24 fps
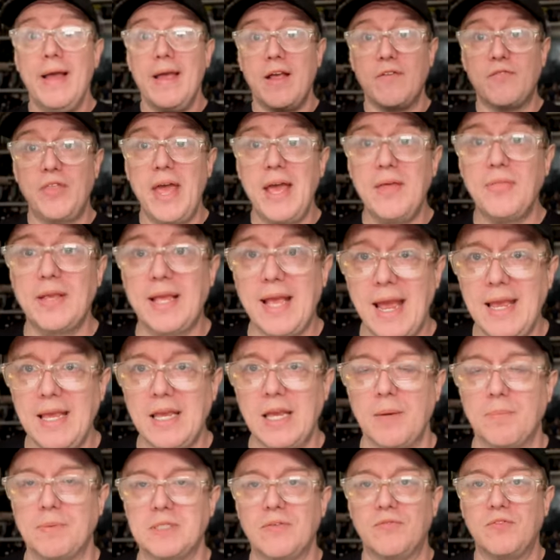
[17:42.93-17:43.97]
If they're the
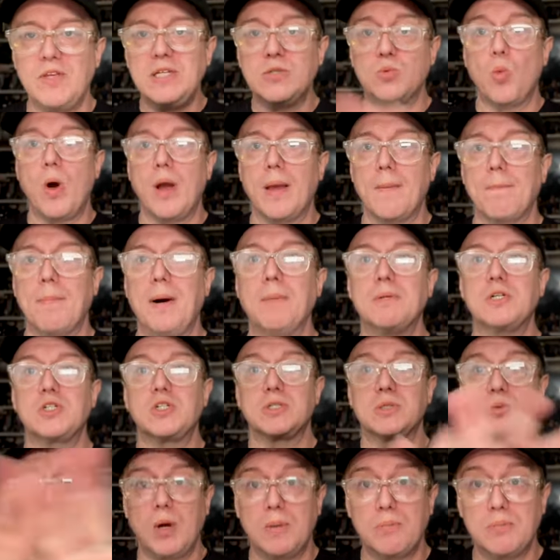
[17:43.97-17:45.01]
gatekeepers, if these white
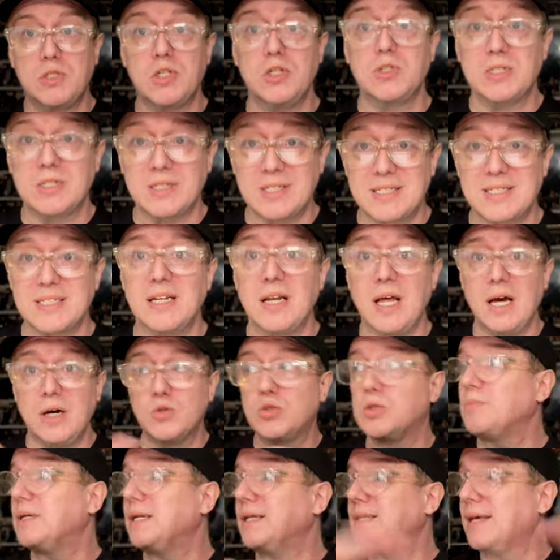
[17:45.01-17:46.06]
publishers and white producers are still
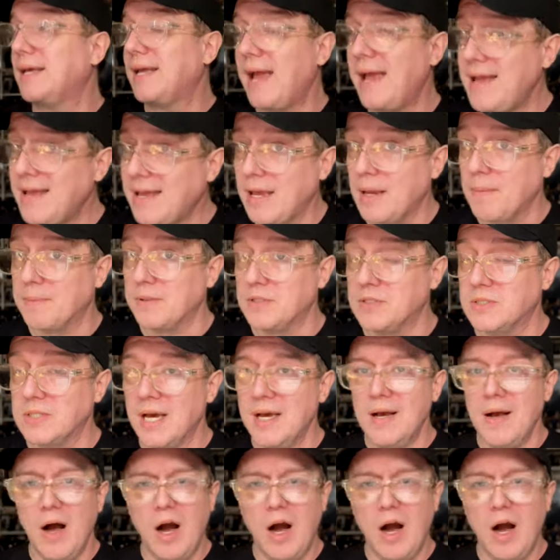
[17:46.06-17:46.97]
ultimately the gatekeepers,